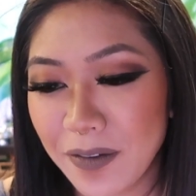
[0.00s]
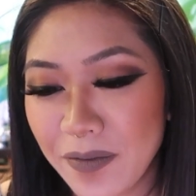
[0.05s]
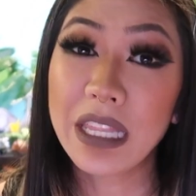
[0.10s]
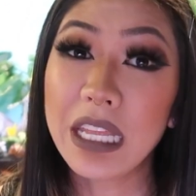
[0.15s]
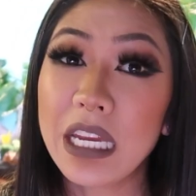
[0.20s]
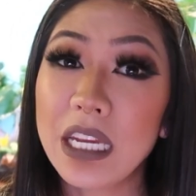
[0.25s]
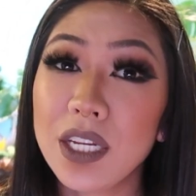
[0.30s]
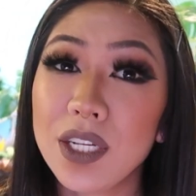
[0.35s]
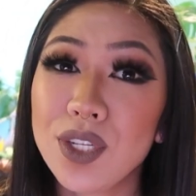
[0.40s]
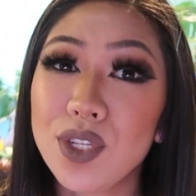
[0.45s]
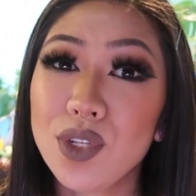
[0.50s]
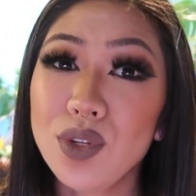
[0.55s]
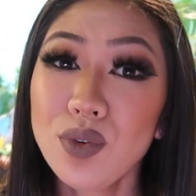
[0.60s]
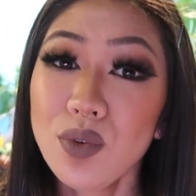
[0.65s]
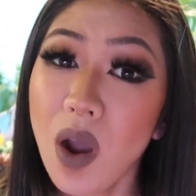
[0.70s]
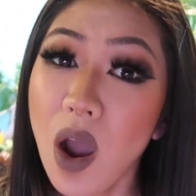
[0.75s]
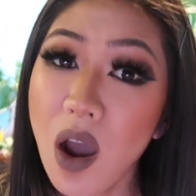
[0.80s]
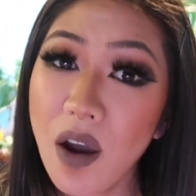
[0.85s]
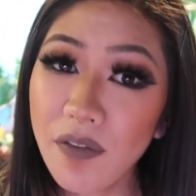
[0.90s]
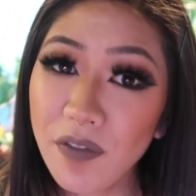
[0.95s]
They do
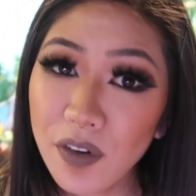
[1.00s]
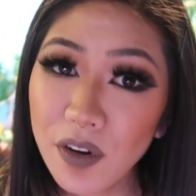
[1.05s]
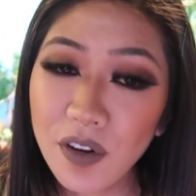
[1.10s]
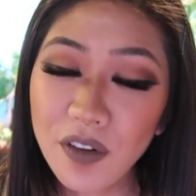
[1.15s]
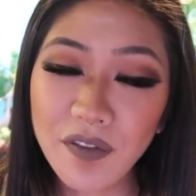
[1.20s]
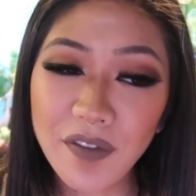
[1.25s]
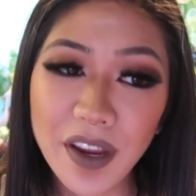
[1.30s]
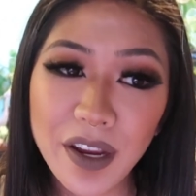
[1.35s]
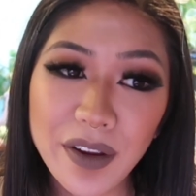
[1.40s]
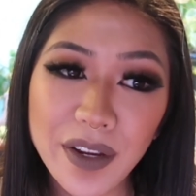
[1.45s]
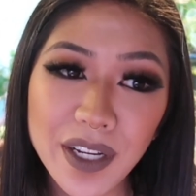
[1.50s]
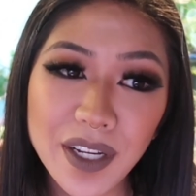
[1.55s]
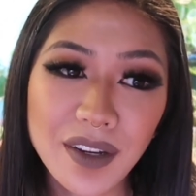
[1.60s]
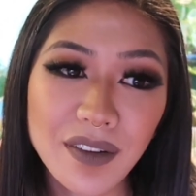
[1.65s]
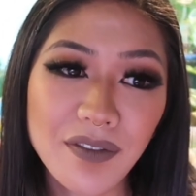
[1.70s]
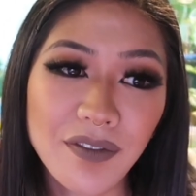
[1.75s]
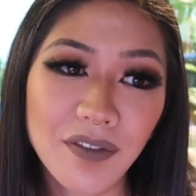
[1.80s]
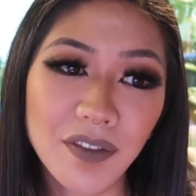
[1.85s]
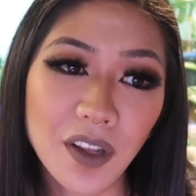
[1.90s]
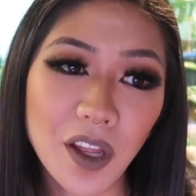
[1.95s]
offer very
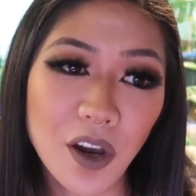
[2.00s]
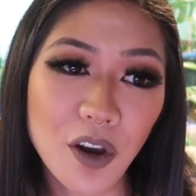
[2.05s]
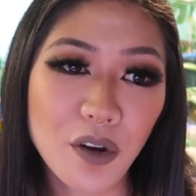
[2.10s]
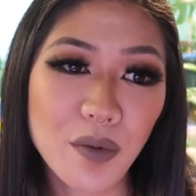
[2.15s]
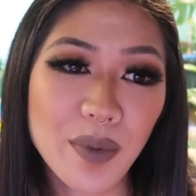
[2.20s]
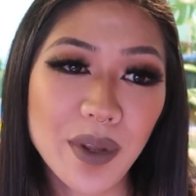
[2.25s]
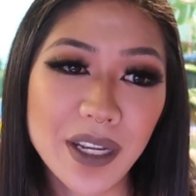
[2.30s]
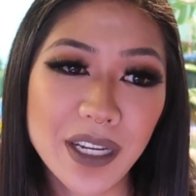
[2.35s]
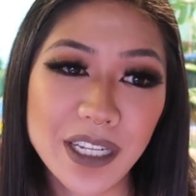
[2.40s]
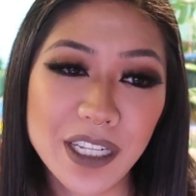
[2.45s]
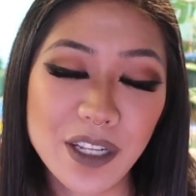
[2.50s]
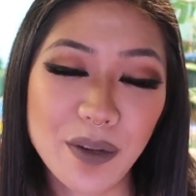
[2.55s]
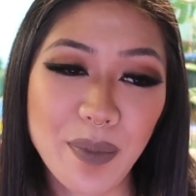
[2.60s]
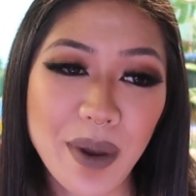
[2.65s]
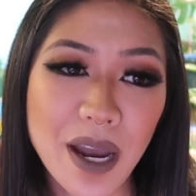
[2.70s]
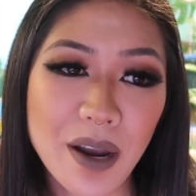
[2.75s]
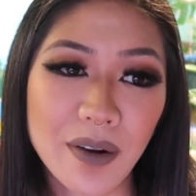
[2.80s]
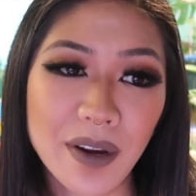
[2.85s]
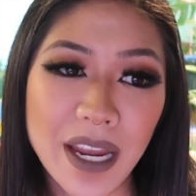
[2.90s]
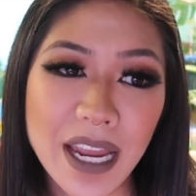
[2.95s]
good flow because the
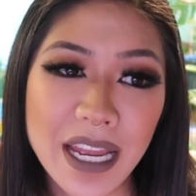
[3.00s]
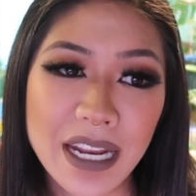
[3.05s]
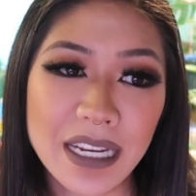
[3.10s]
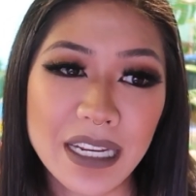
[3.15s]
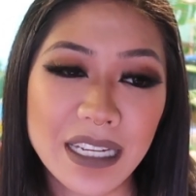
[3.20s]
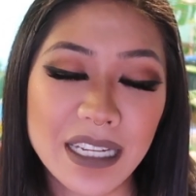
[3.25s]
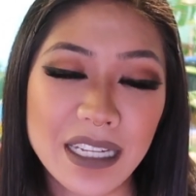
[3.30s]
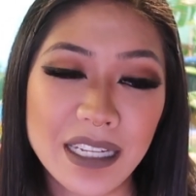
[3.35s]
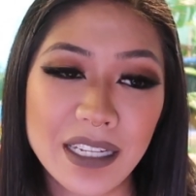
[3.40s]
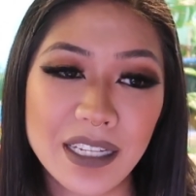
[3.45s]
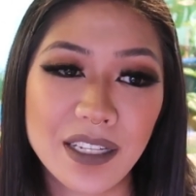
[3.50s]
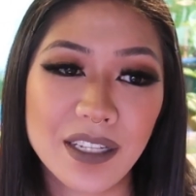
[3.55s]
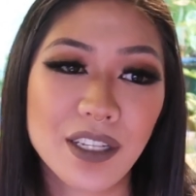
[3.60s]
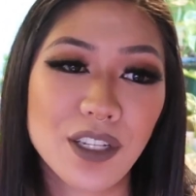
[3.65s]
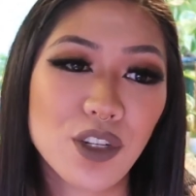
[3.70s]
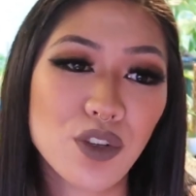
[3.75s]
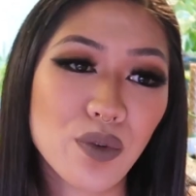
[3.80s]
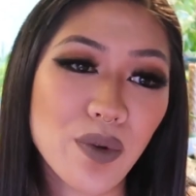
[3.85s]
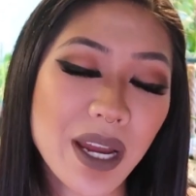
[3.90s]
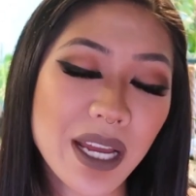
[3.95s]
power head is
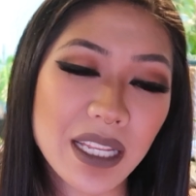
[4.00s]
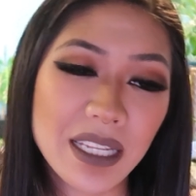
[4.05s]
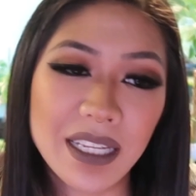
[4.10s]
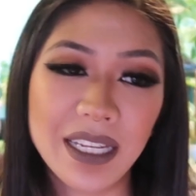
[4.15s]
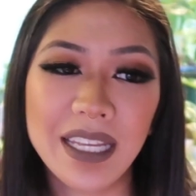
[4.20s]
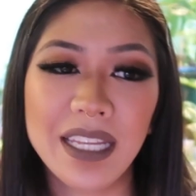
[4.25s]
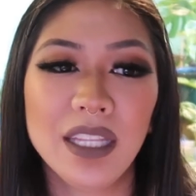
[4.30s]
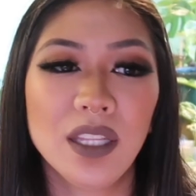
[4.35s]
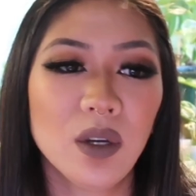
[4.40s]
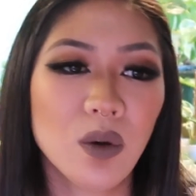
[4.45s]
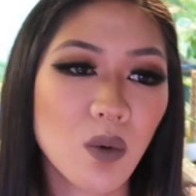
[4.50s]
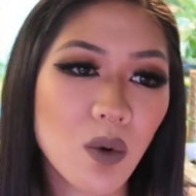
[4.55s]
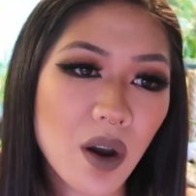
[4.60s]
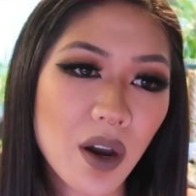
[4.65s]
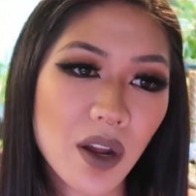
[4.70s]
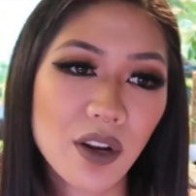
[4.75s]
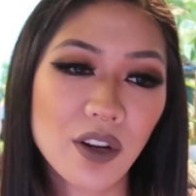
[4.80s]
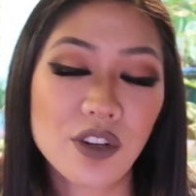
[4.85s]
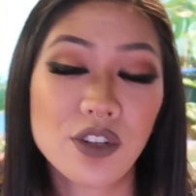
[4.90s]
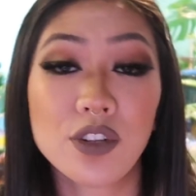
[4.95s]
directly in the
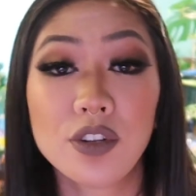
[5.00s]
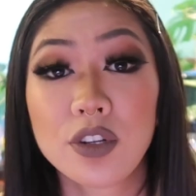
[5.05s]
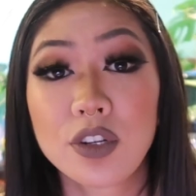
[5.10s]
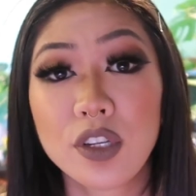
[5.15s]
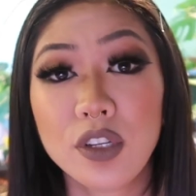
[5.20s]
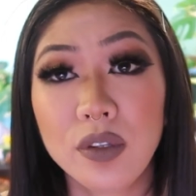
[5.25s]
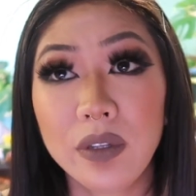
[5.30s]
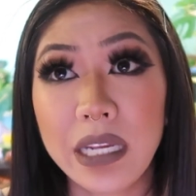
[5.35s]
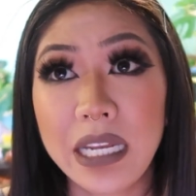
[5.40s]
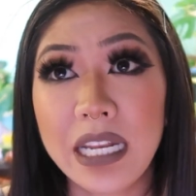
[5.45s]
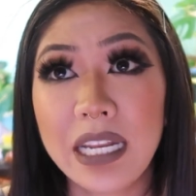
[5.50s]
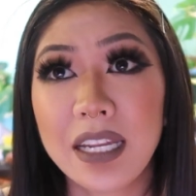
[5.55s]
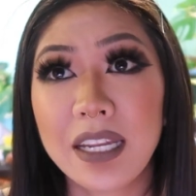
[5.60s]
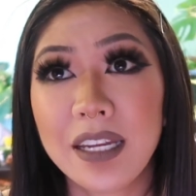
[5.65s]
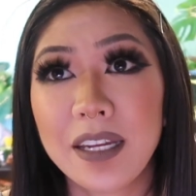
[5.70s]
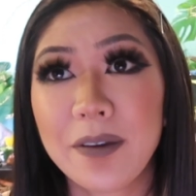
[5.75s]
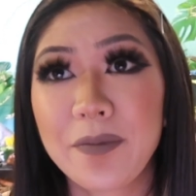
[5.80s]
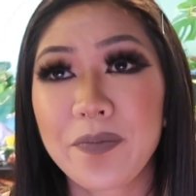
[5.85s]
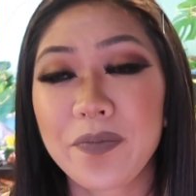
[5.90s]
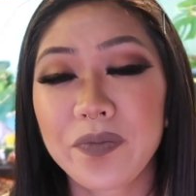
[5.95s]
water circulating
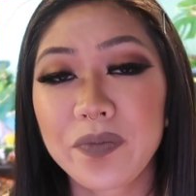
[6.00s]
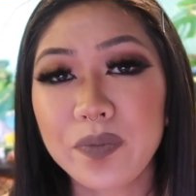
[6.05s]
it.